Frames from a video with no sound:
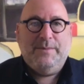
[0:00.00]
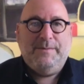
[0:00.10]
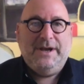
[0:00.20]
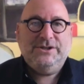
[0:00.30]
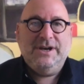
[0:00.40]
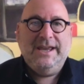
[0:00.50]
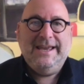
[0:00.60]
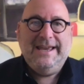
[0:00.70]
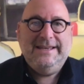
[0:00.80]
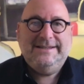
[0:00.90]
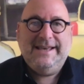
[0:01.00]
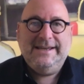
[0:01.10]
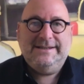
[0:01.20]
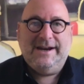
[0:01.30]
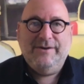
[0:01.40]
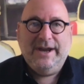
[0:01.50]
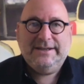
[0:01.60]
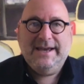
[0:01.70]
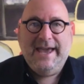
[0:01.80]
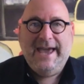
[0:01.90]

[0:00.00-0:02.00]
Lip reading: Prabhashni is a Director